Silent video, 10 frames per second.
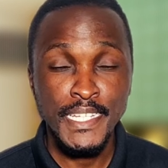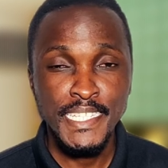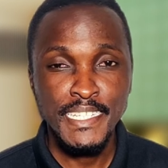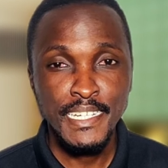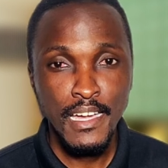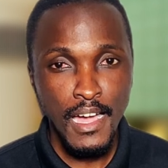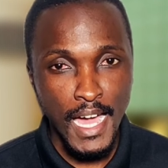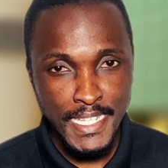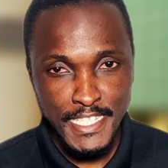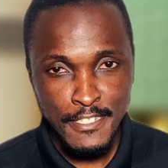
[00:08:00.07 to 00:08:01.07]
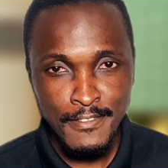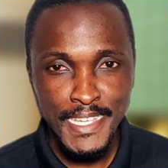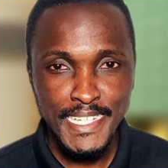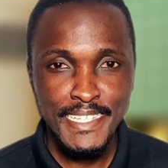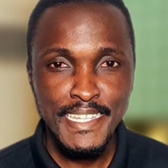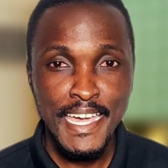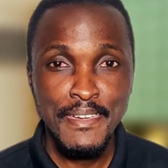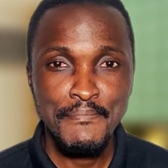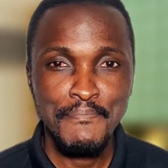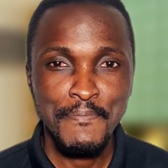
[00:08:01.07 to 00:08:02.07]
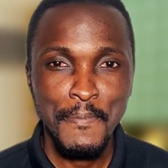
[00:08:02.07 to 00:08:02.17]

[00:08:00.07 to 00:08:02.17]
watching. Until next time,